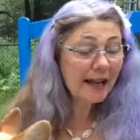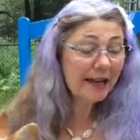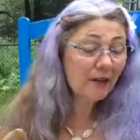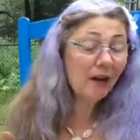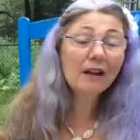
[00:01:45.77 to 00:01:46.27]

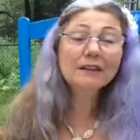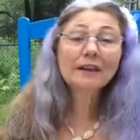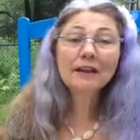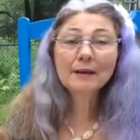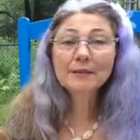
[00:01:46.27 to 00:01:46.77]
at all
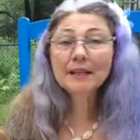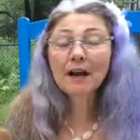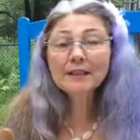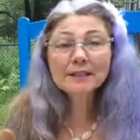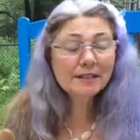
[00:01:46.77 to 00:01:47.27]
times,
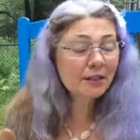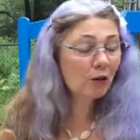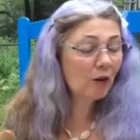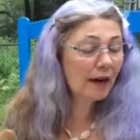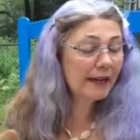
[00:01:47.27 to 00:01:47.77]
constant
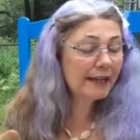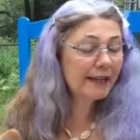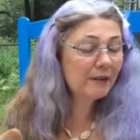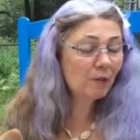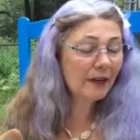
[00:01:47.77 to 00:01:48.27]

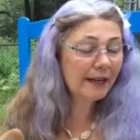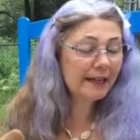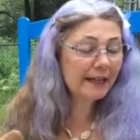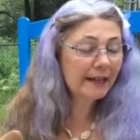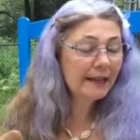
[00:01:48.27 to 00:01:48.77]
crying and
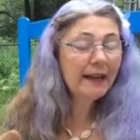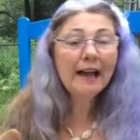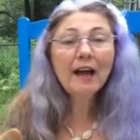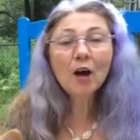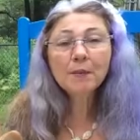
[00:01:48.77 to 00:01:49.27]
whining.
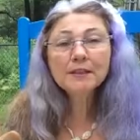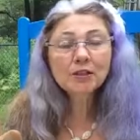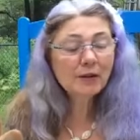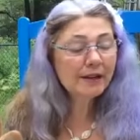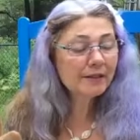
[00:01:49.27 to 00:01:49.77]
Helps
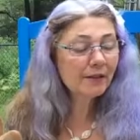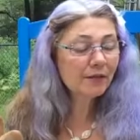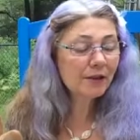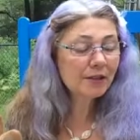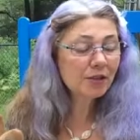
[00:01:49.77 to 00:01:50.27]
address
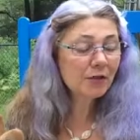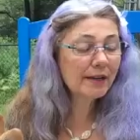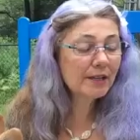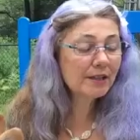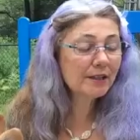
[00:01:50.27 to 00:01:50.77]

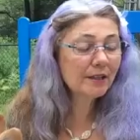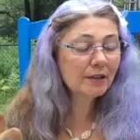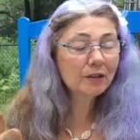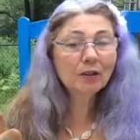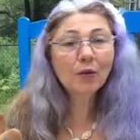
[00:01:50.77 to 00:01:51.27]
frustration,
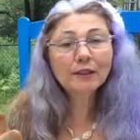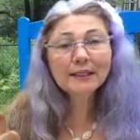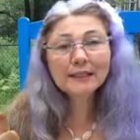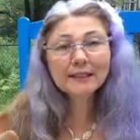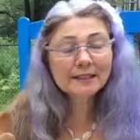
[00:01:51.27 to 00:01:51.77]

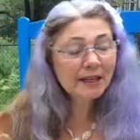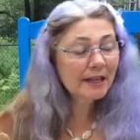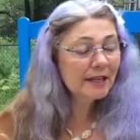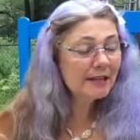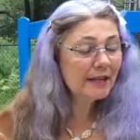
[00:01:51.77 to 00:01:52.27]
loneliness,
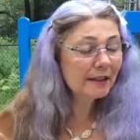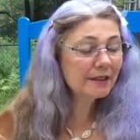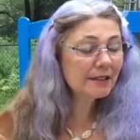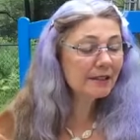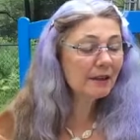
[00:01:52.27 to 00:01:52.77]

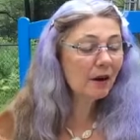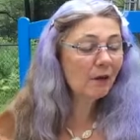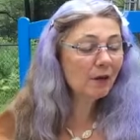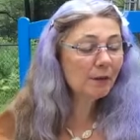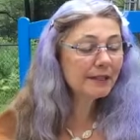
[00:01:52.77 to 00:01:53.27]
jealousy,
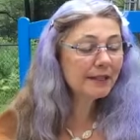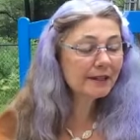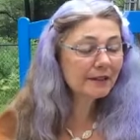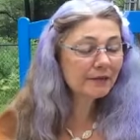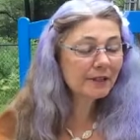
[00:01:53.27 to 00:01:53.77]

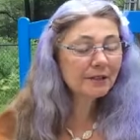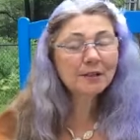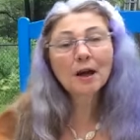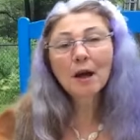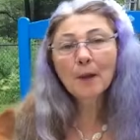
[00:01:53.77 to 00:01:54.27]
overprotectiveness,
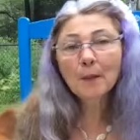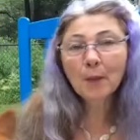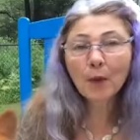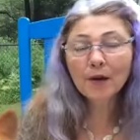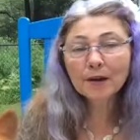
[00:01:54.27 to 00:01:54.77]

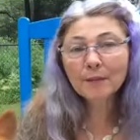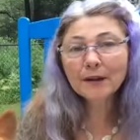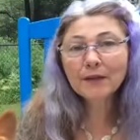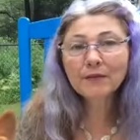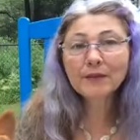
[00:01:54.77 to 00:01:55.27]
boredom,
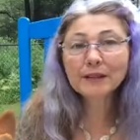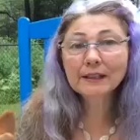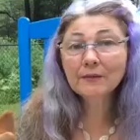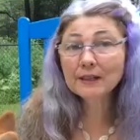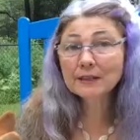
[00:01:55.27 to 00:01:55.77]
and
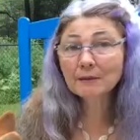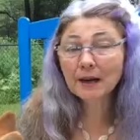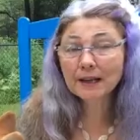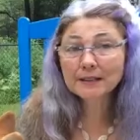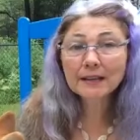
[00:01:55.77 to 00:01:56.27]
feeling
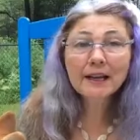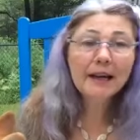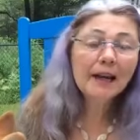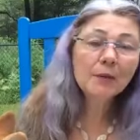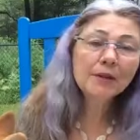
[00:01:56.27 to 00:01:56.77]
victimized.
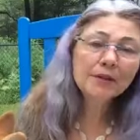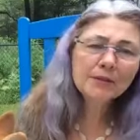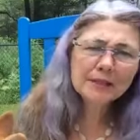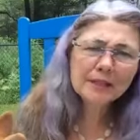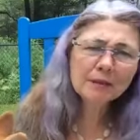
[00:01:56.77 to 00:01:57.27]
And when you
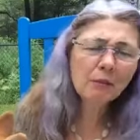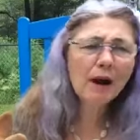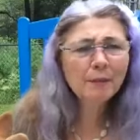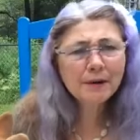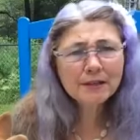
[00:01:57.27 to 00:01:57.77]
see the
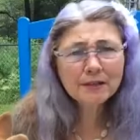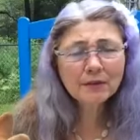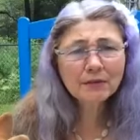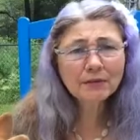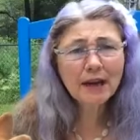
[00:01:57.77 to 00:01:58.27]
properties of
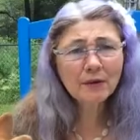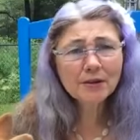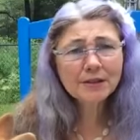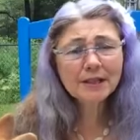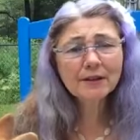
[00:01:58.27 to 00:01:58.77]
the
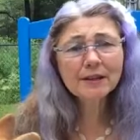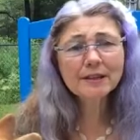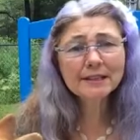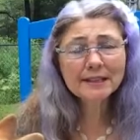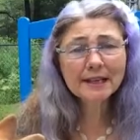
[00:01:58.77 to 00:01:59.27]
flowers that are in
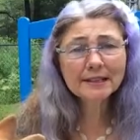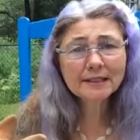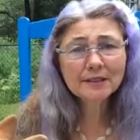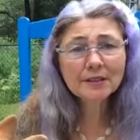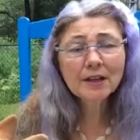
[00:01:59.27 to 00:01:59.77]
this
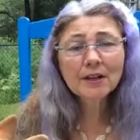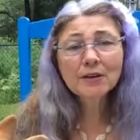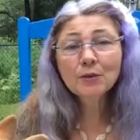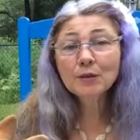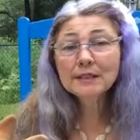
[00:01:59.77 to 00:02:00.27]
essence, you will